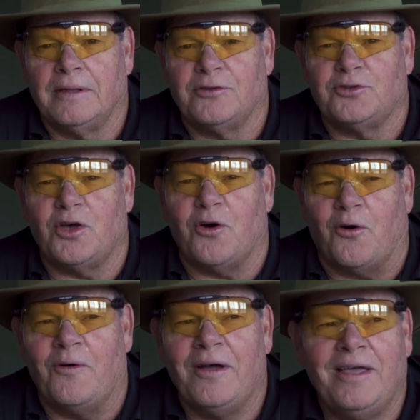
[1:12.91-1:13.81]

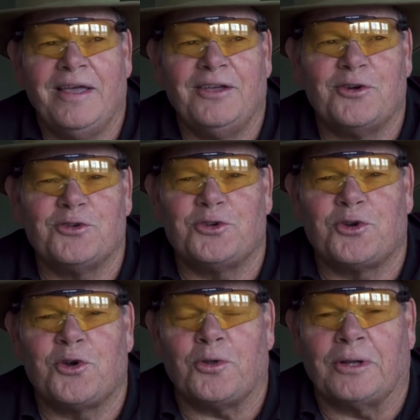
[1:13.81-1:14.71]
So yours
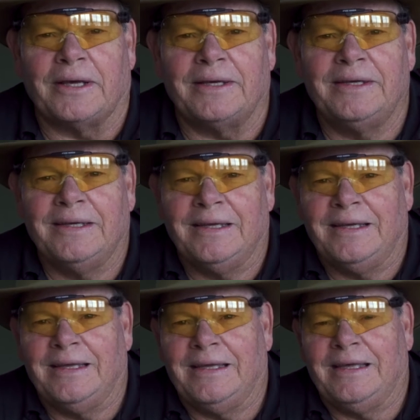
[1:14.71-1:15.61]
truly
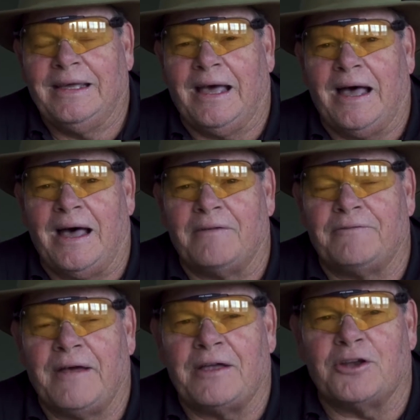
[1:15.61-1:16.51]

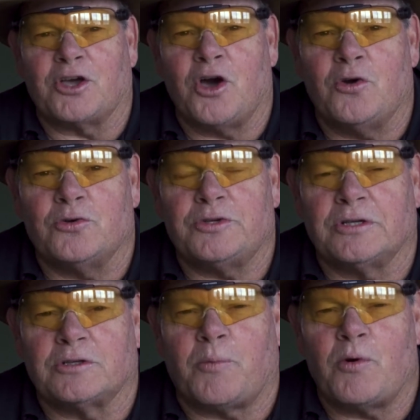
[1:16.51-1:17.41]
found a coach,
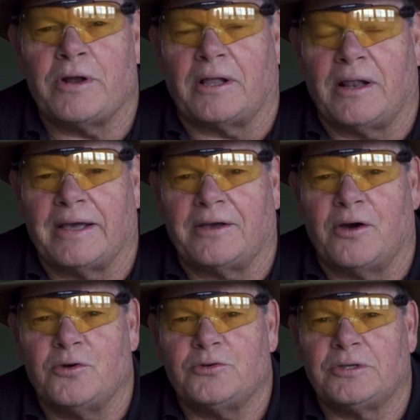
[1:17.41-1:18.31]
a sporting clay
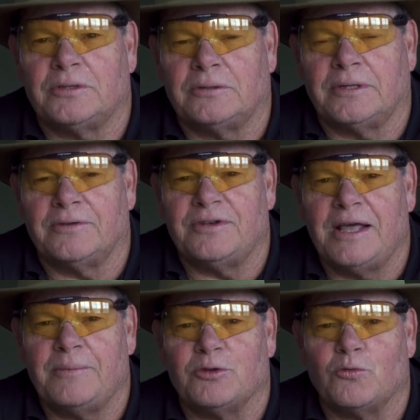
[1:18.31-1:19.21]
coach. His
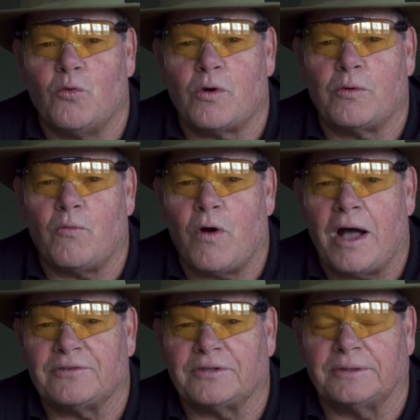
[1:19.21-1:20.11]
name is Warren
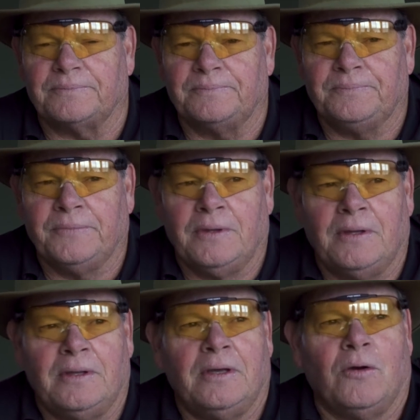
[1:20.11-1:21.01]
Watson.
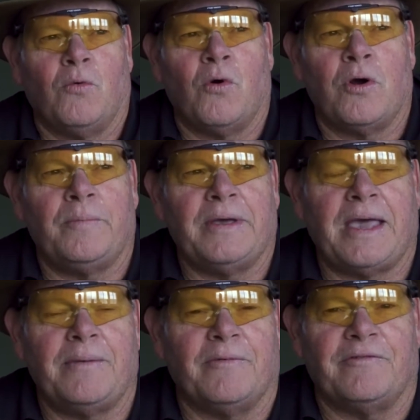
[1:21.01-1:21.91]
Warren
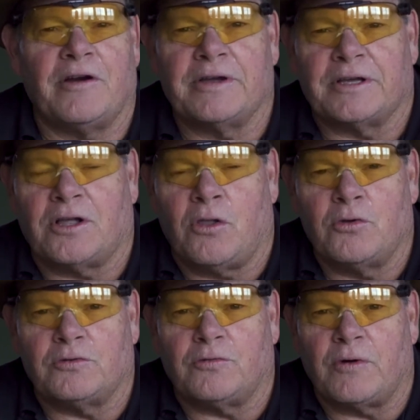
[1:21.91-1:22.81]
became a very
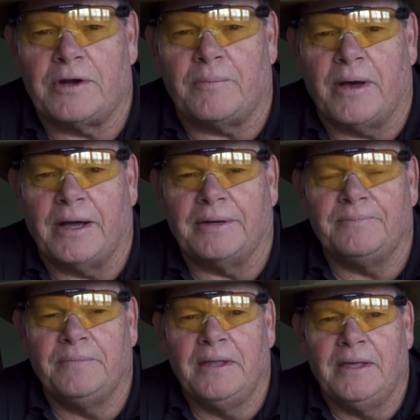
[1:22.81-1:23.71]
close friend of mine.
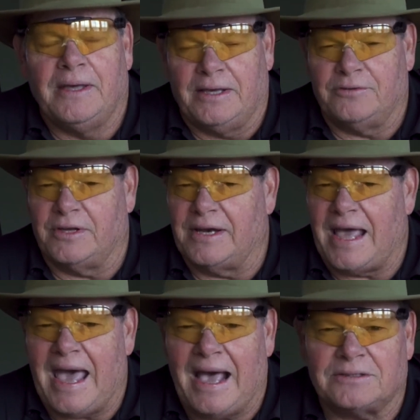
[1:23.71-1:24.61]
He's an
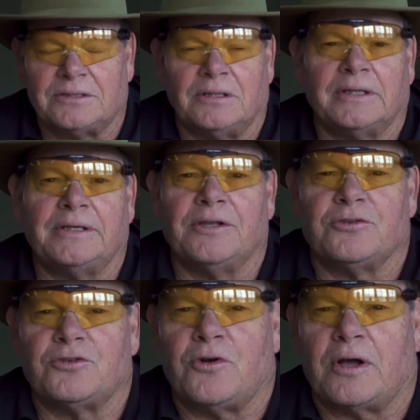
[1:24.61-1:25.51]
excellent
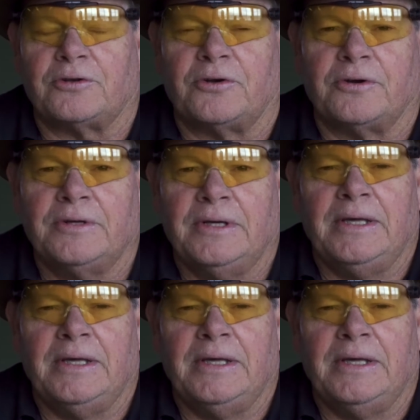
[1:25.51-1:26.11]
instructor.